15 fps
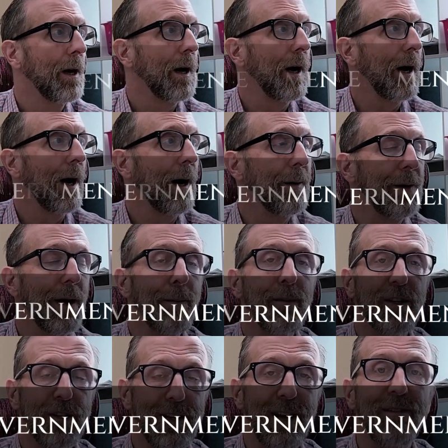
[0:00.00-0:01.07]
Number
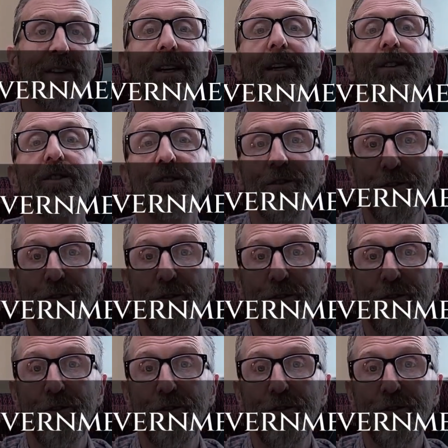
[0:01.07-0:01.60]
7 is the